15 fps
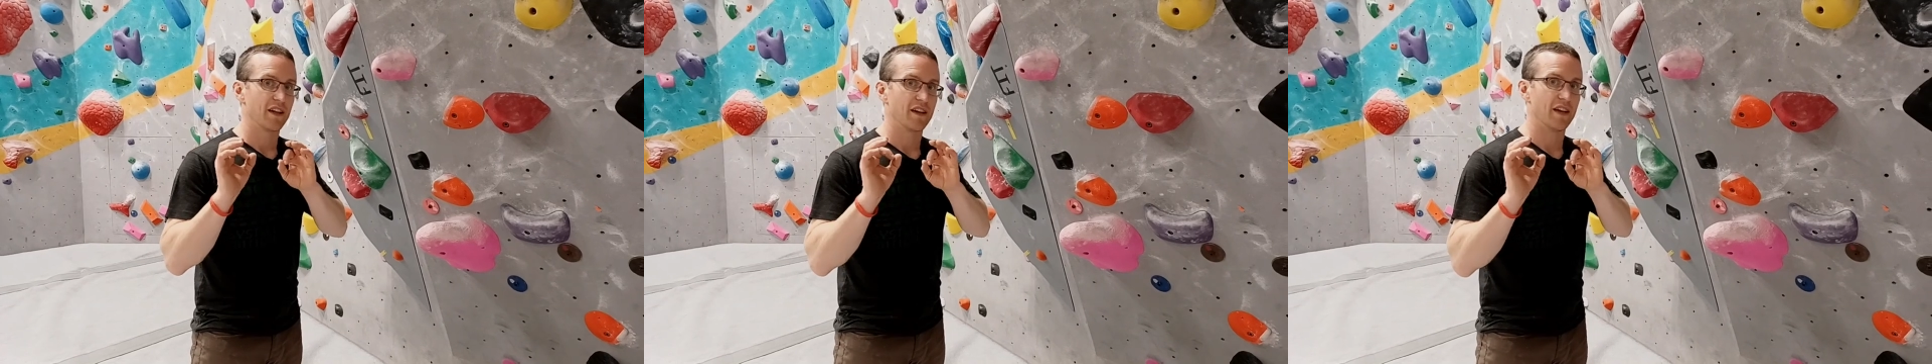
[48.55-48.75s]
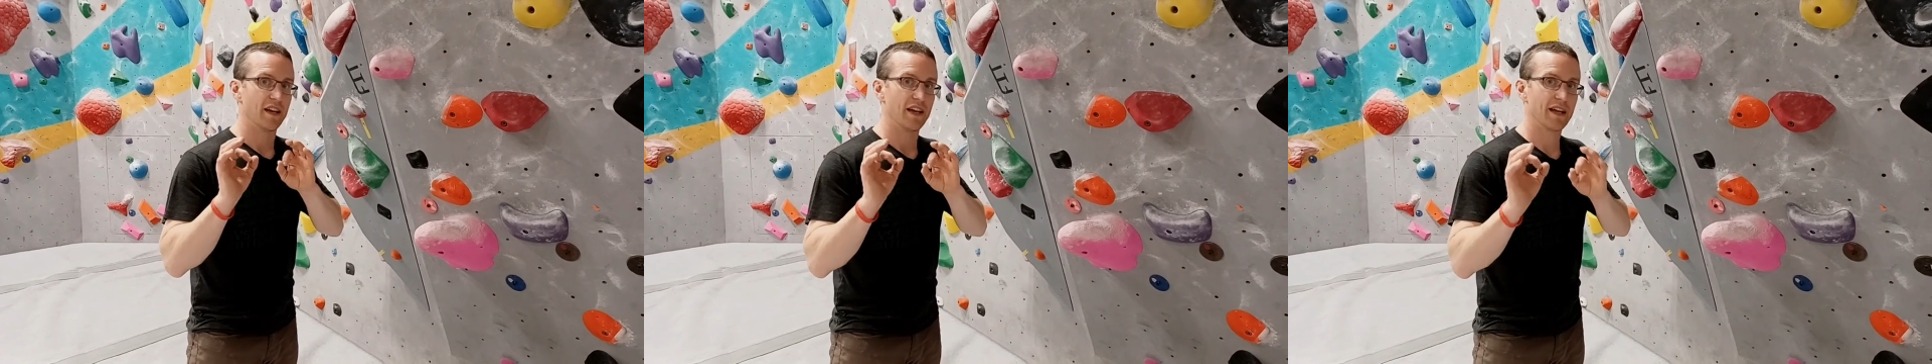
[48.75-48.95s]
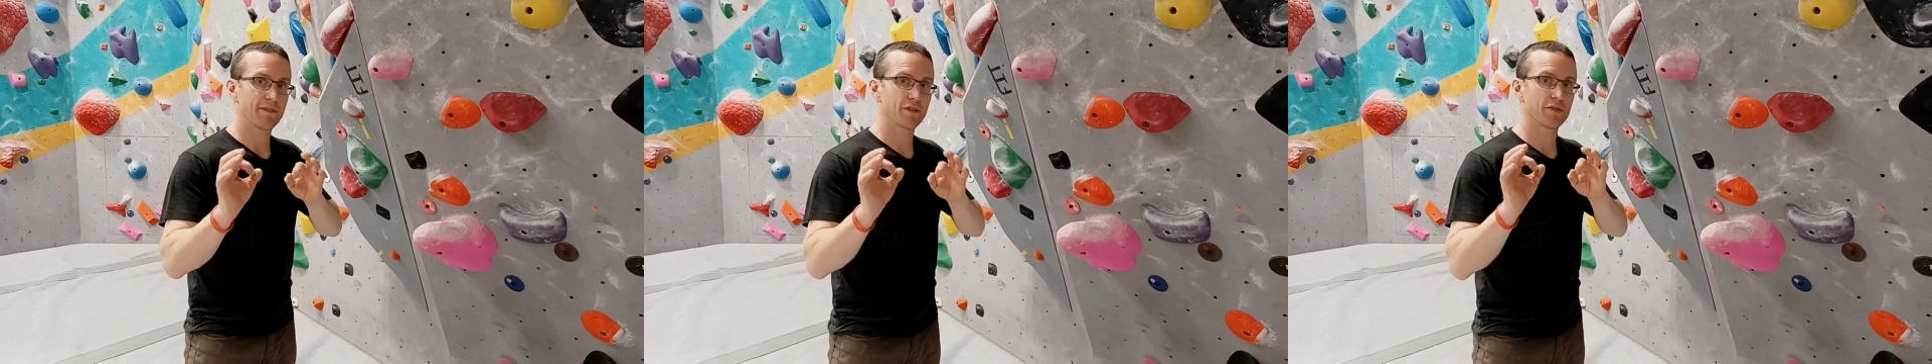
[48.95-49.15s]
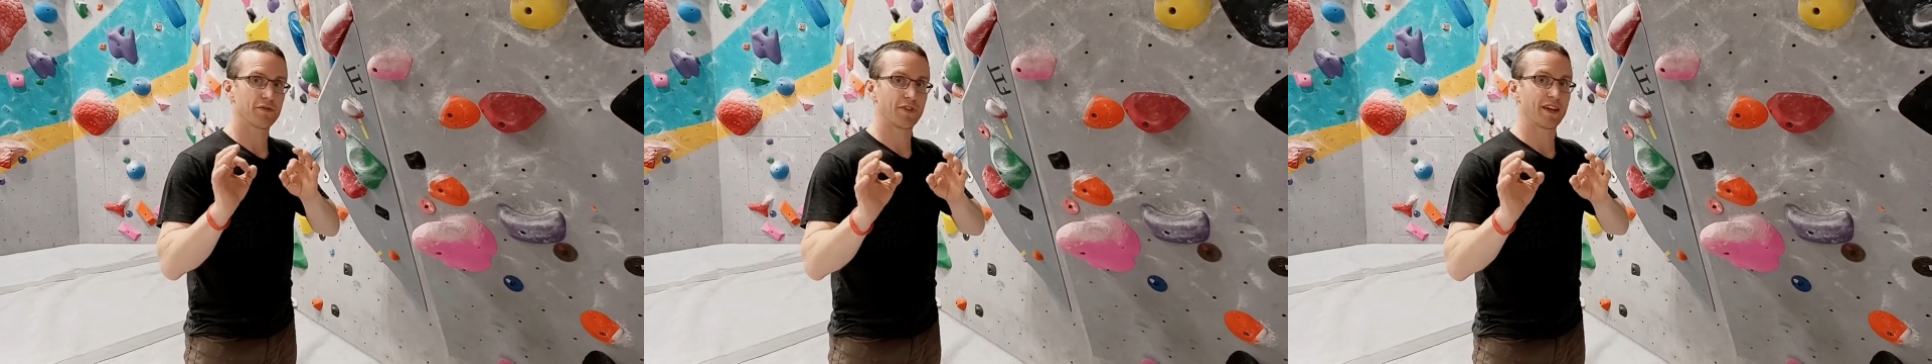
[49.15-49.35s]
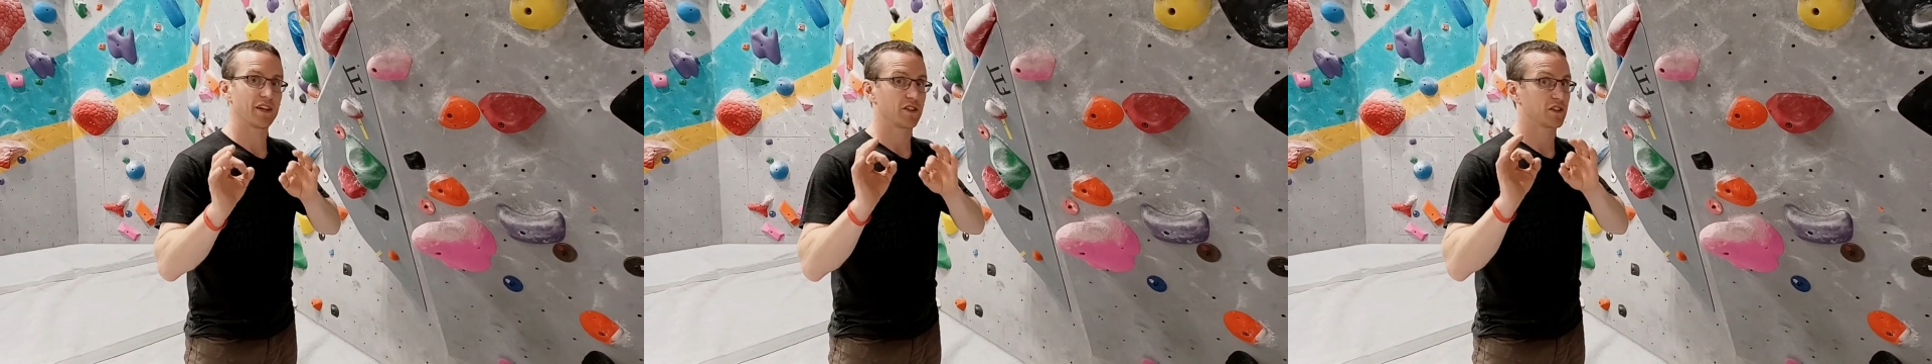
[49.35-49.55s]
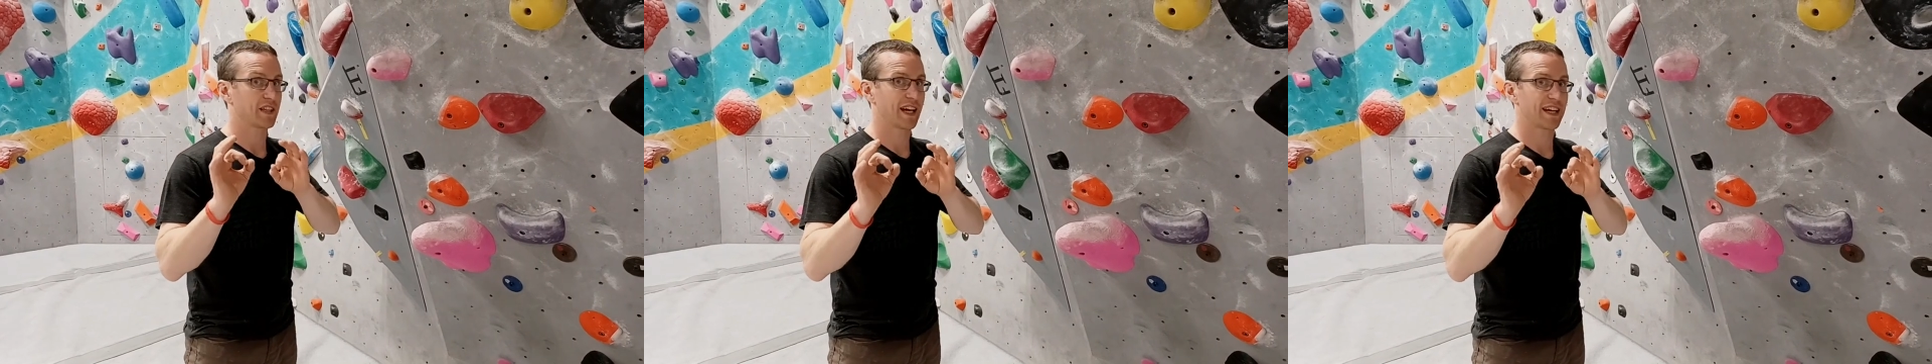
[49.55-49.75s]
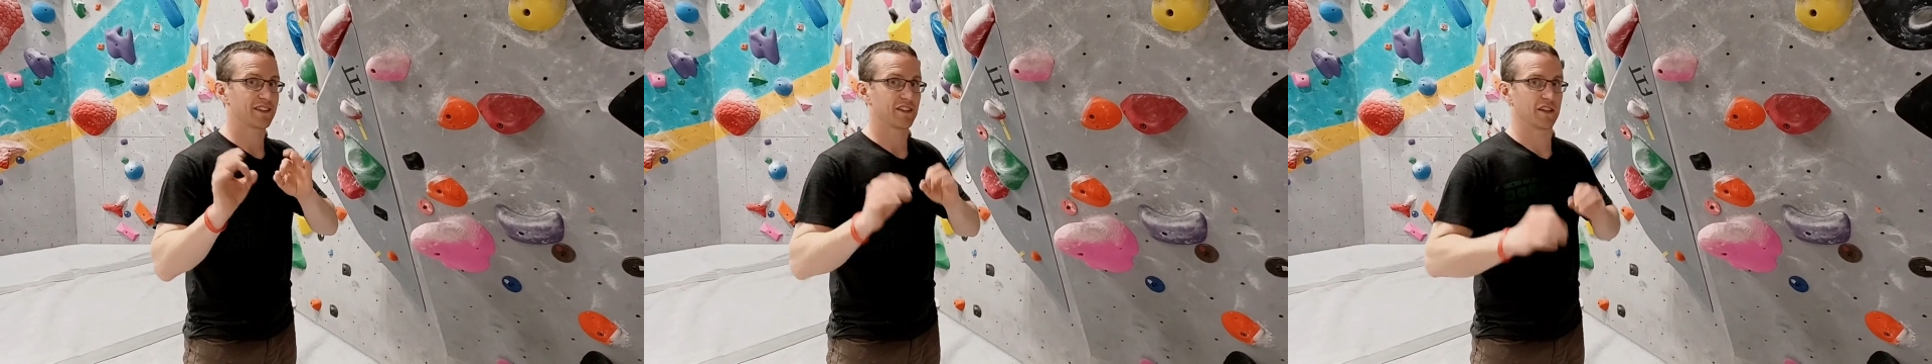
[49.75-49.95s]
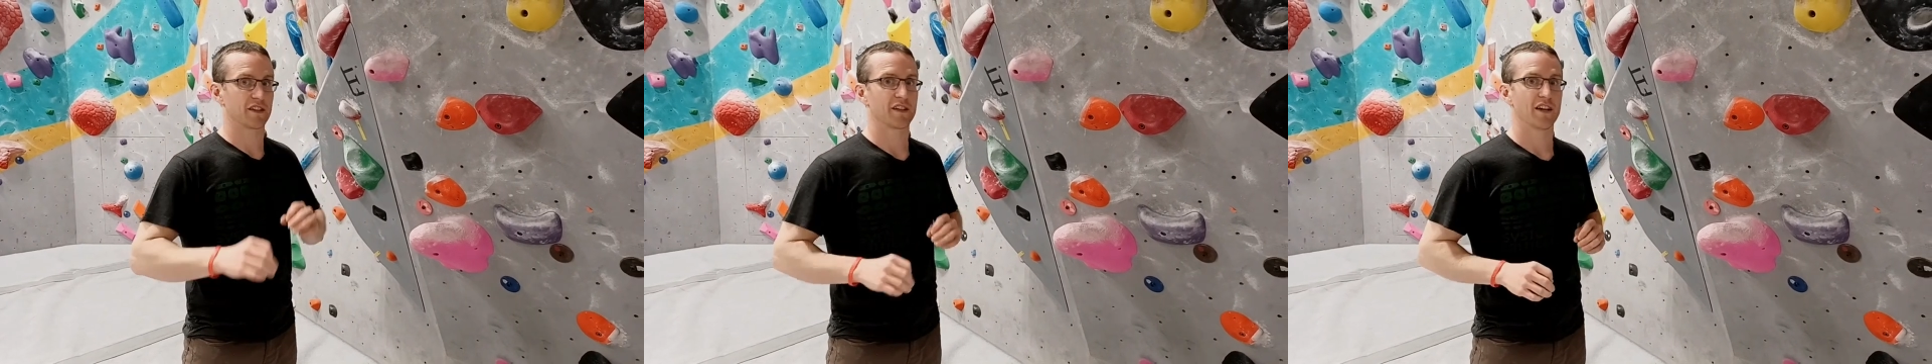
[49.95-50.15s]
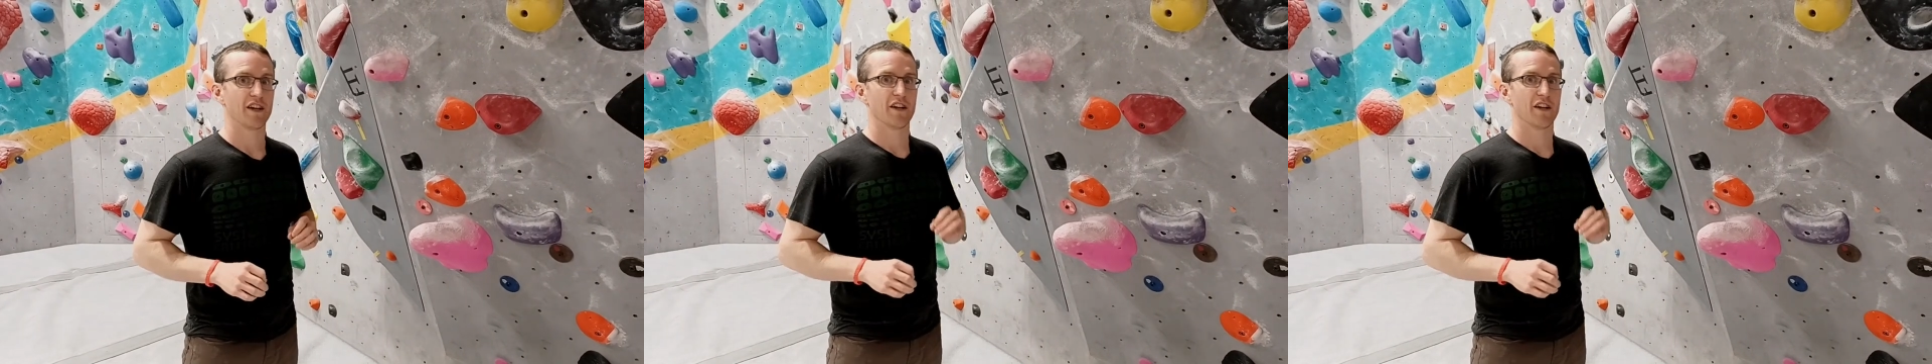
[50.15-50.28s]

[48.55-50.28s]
never fail tactic